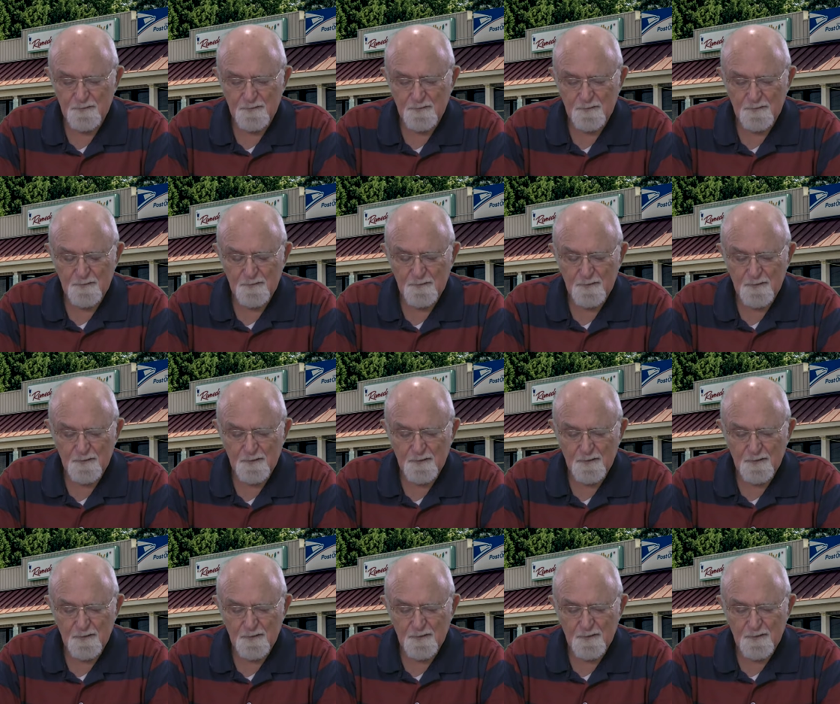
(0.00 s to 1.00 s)

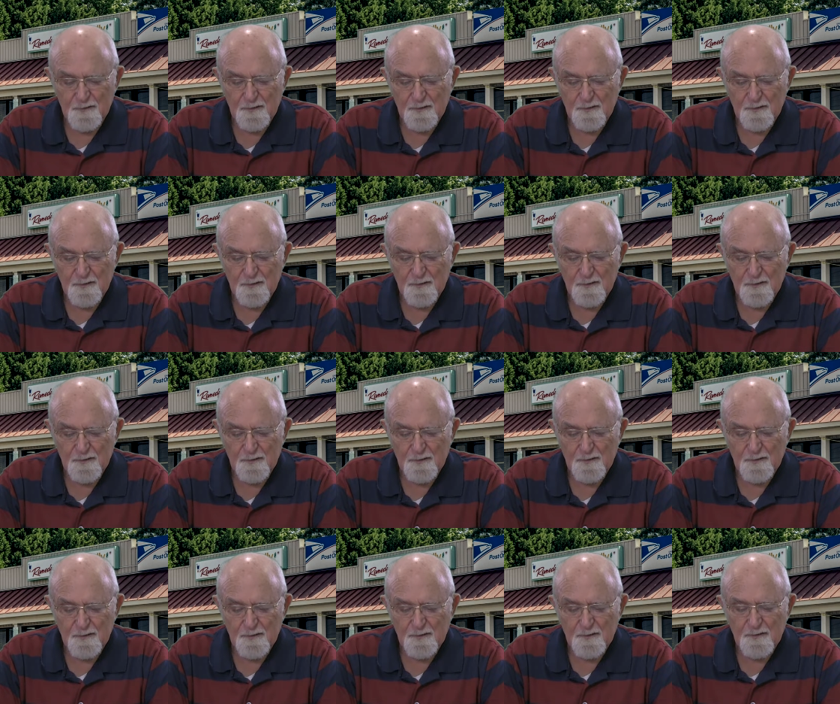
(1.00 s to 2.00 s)

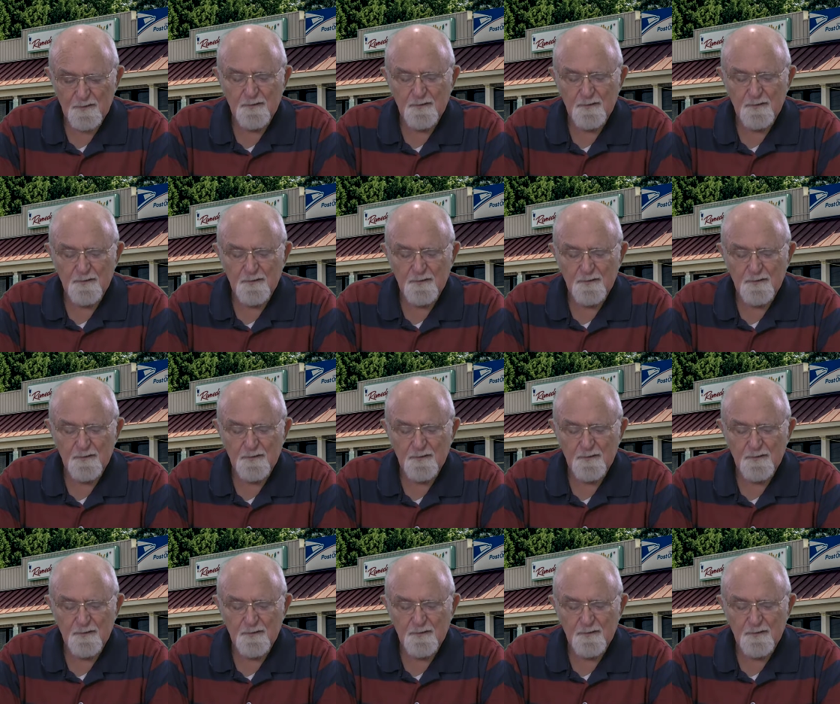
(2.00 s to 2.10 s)
(no one is talking)